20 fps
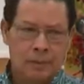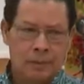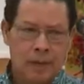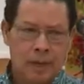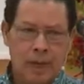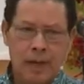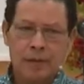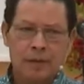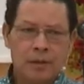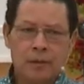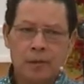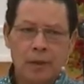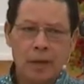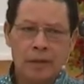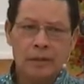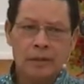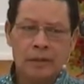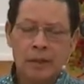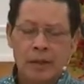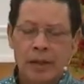I knew I,
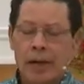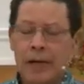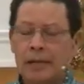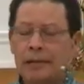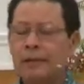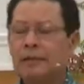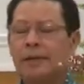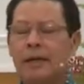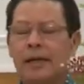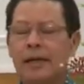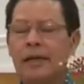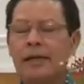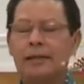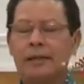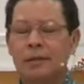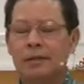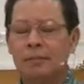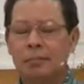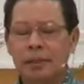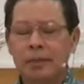I knew I had
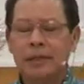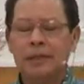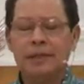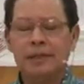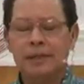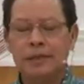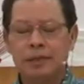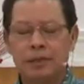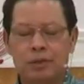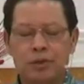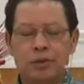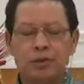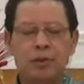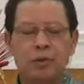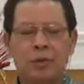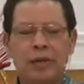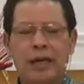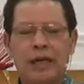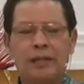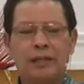the ability to do
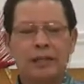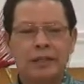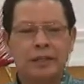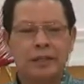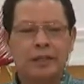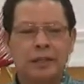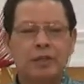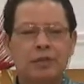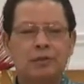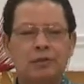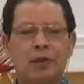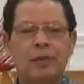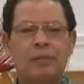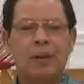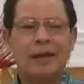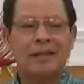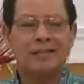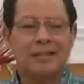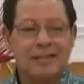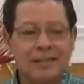what I needed to do for
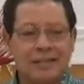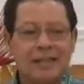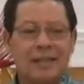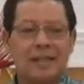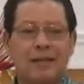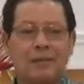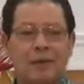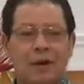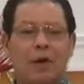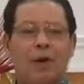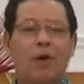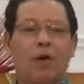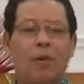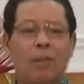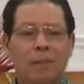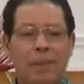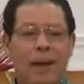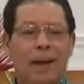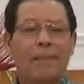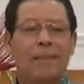myself, all
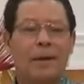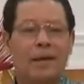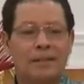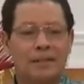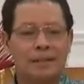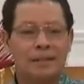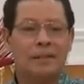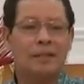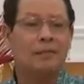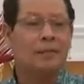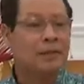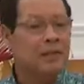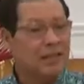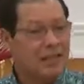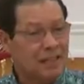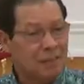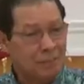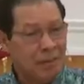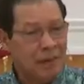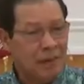by myself,
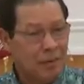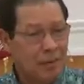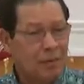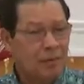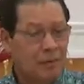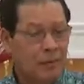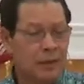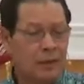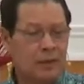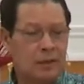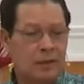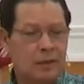in my own thinking.